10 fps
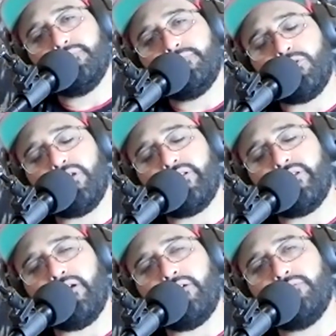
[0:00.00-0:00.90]
Join the
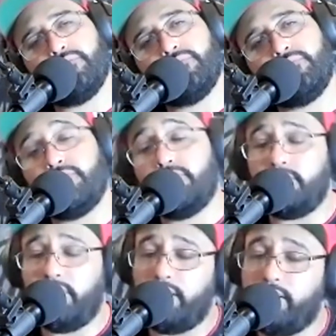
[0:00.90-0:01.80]
tier.
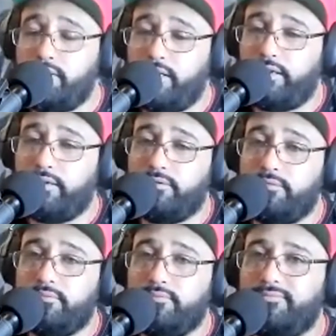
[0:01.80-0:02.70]
Get a ticket.
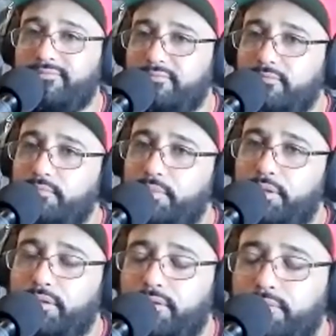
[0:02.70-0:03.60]

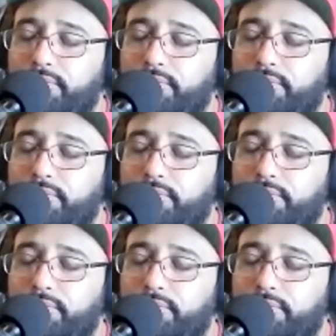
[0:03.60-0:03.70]
Peace.